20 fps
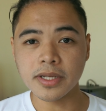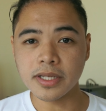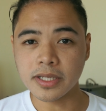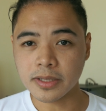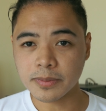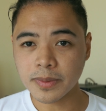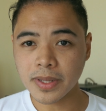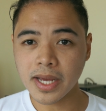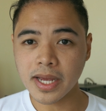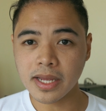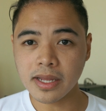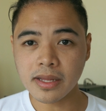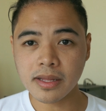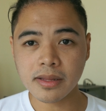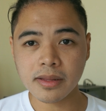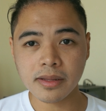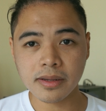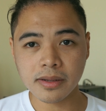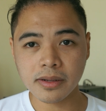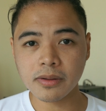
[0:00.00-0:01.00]
to
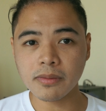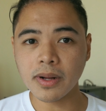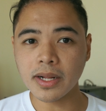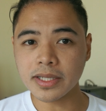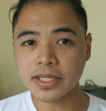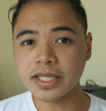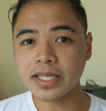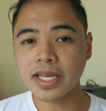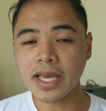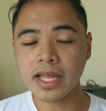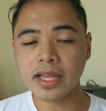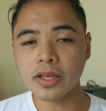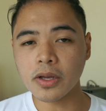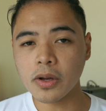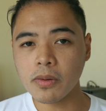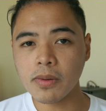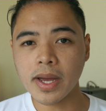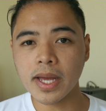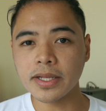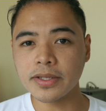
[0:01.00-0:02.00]
display, the quality can
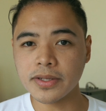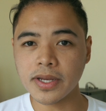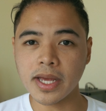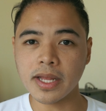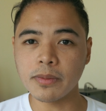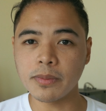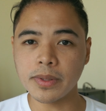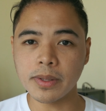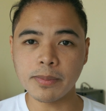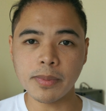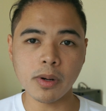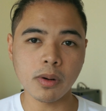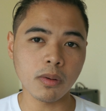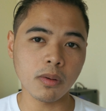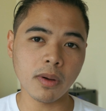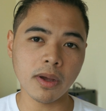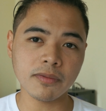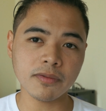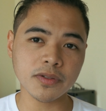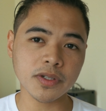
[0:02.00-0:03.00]
go head to head with the
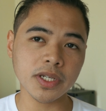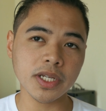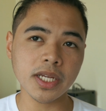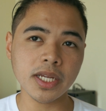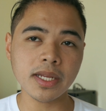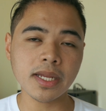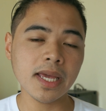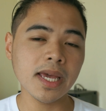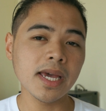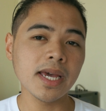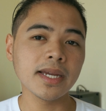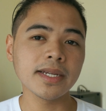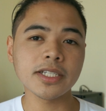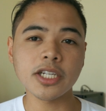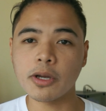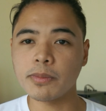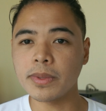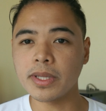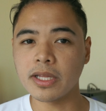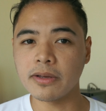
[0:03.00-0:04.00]
POCO F3,
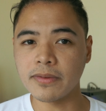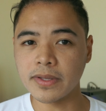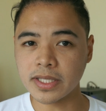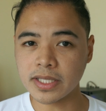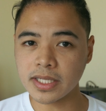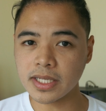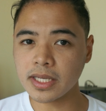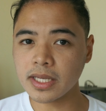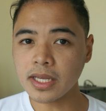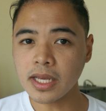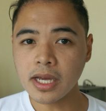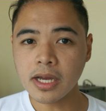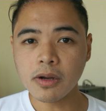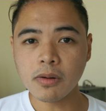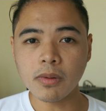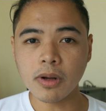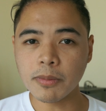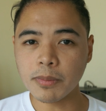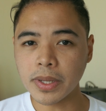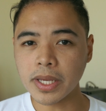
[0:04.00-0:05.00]
Xiaomi 11T,
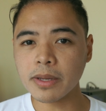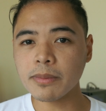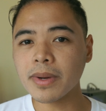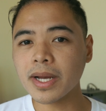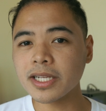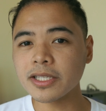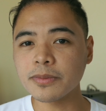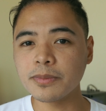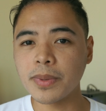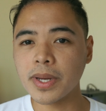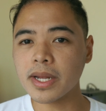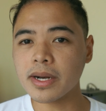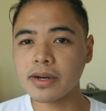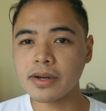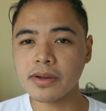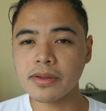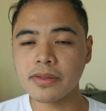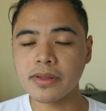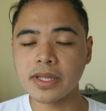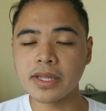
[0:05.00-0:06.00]
while being miles
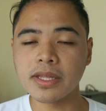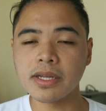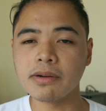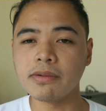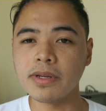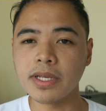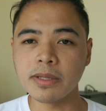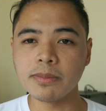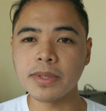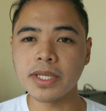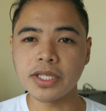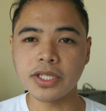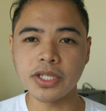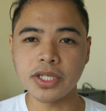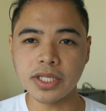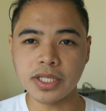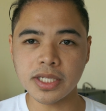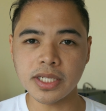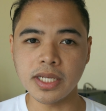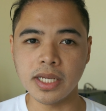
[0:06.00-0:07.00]
better than the Realme
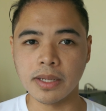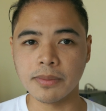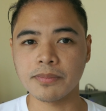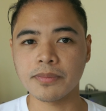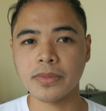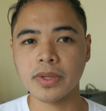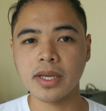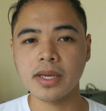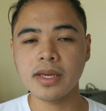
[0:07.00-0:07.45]
GT.